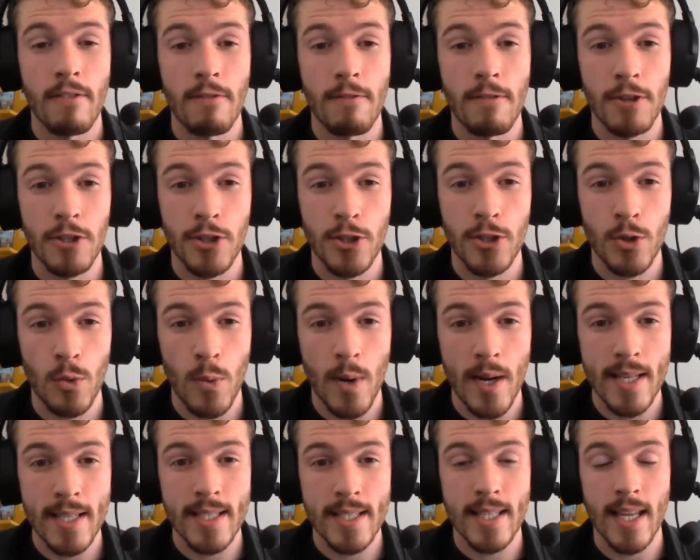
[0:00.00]
for
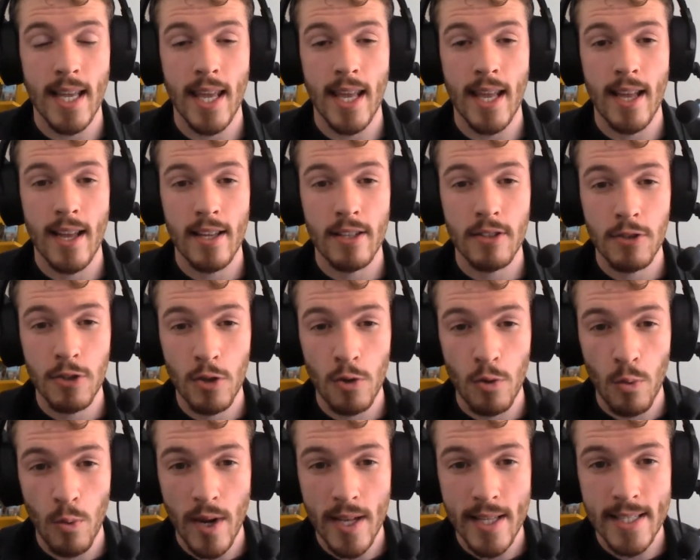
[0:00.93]

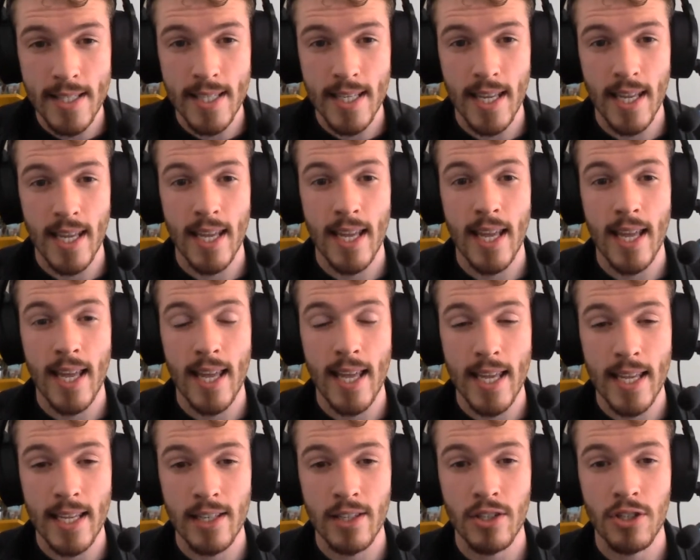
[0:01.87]
2020
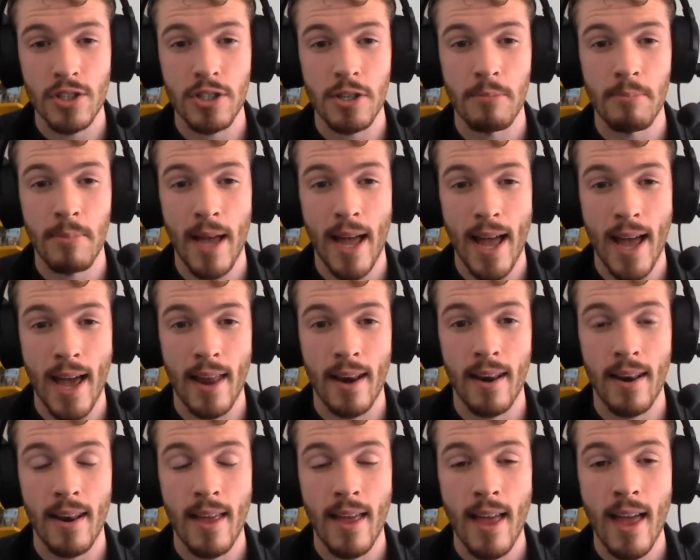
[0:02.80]
in
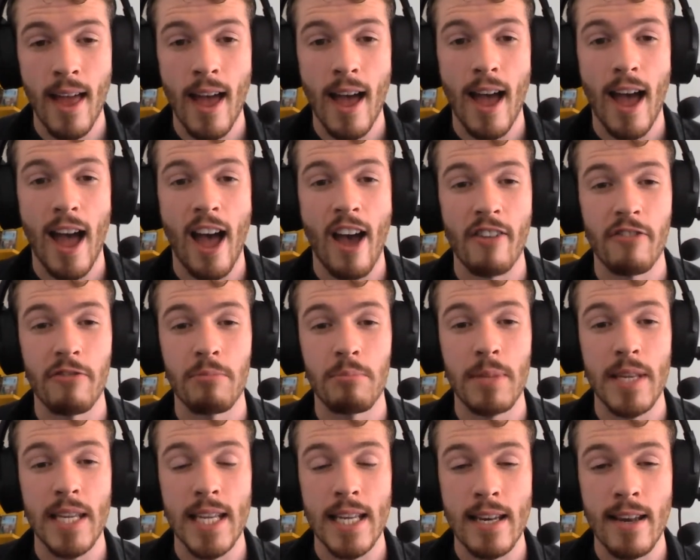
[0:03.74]
Japan have
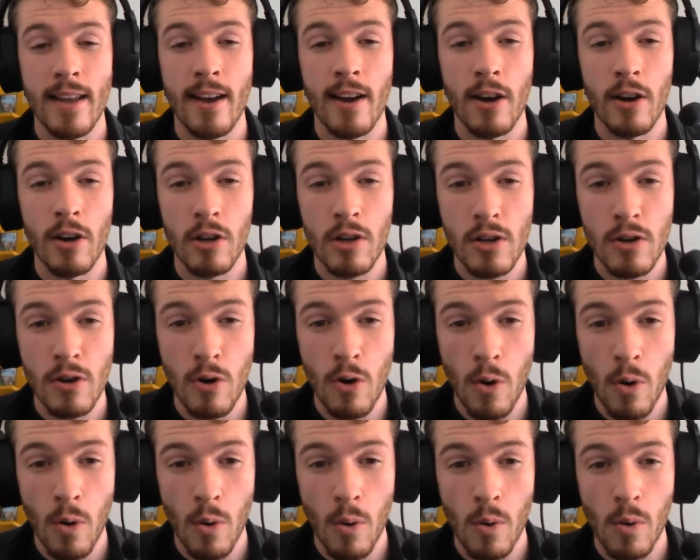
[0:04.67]
been
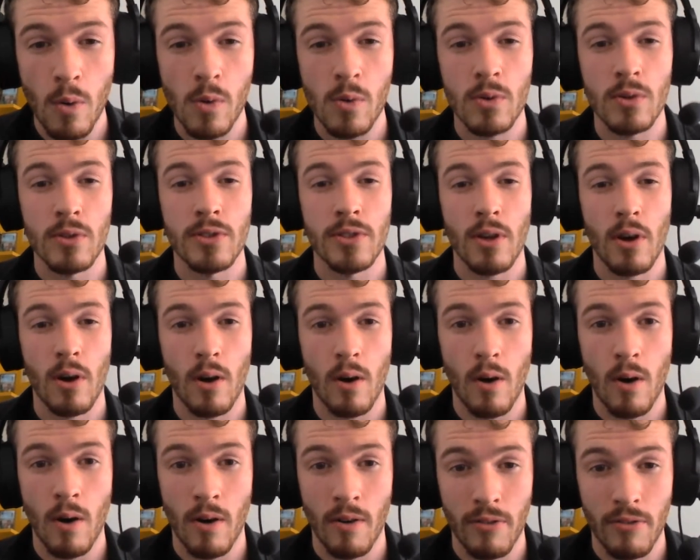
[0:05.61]
called
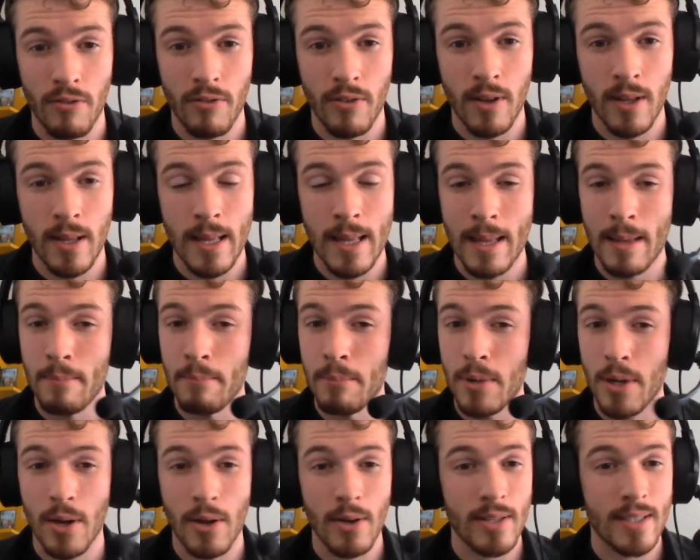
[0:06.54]
off
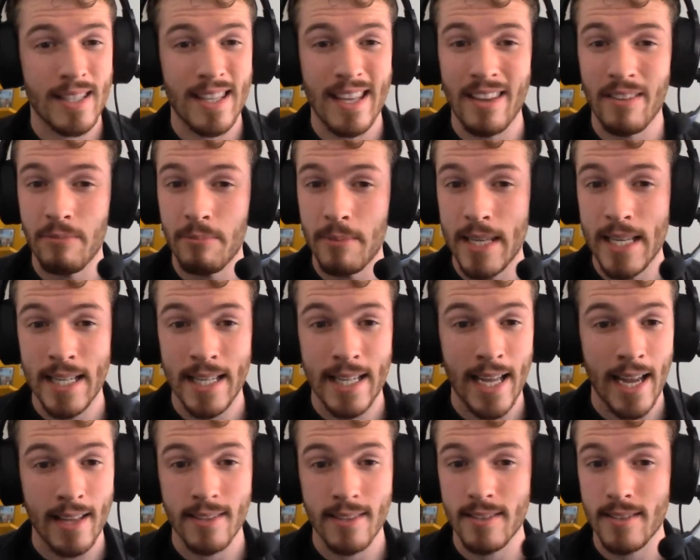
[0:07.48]
because they've been
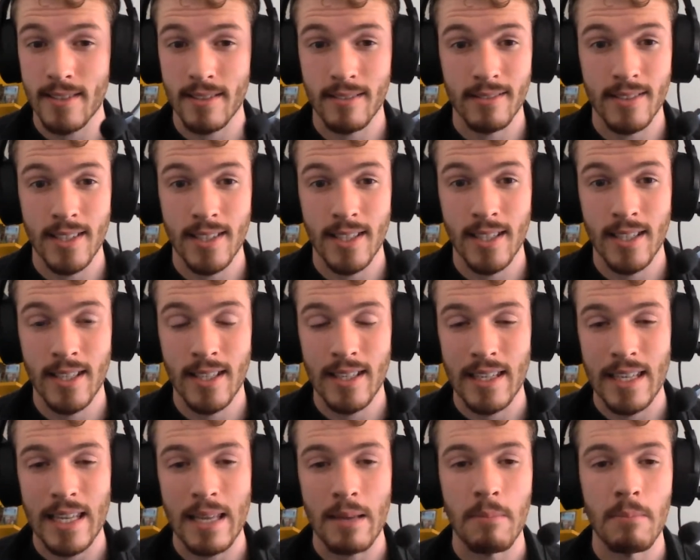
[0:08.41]
cancelled.
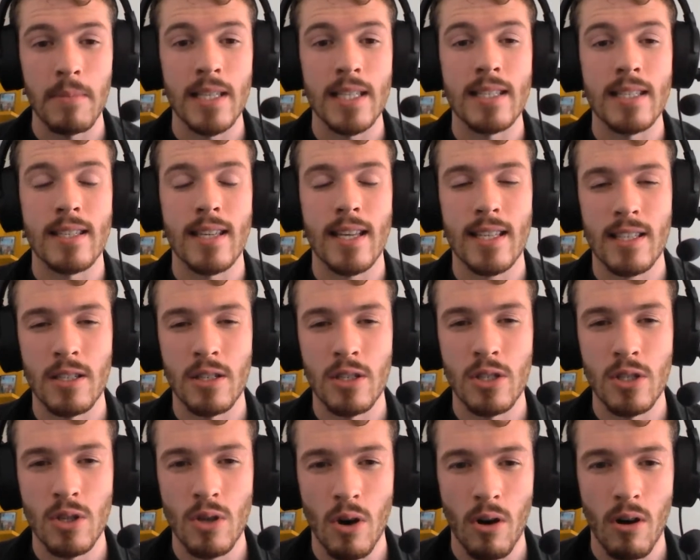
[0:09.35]
It means it's
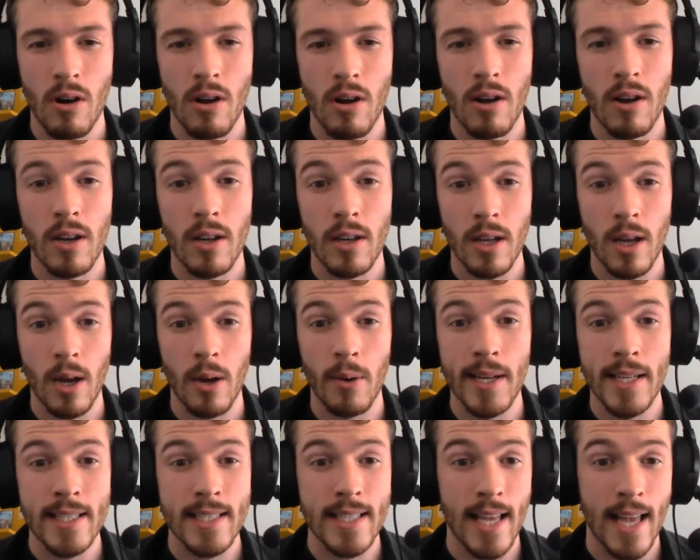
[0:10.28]
not
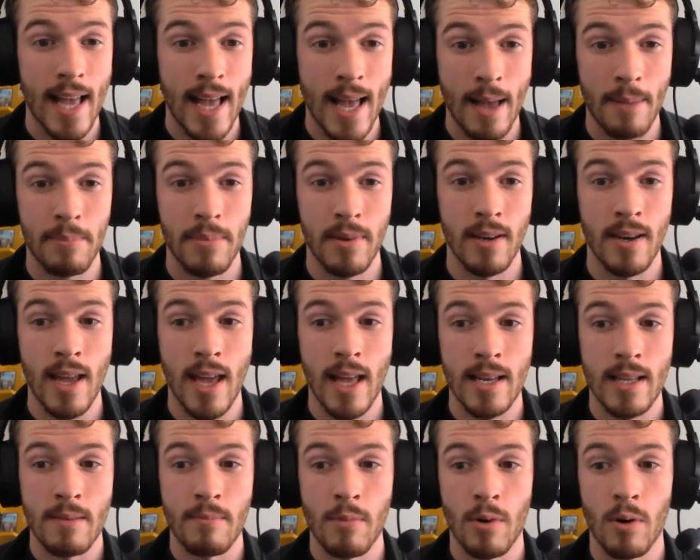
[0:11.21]
going to happen
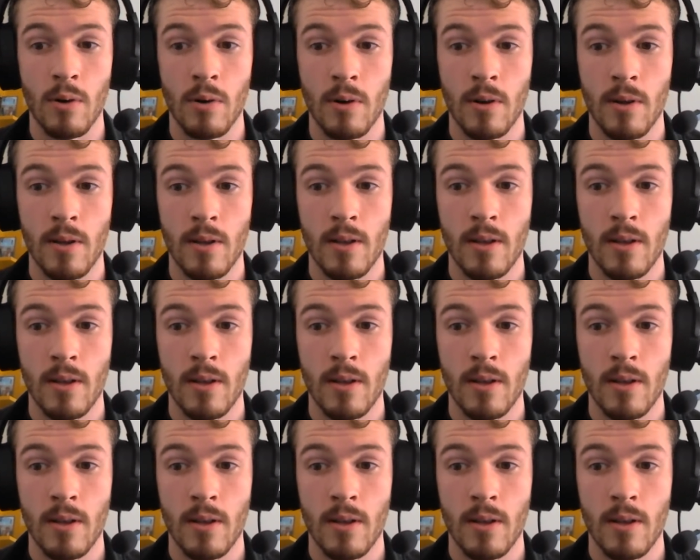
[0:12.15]
anymore.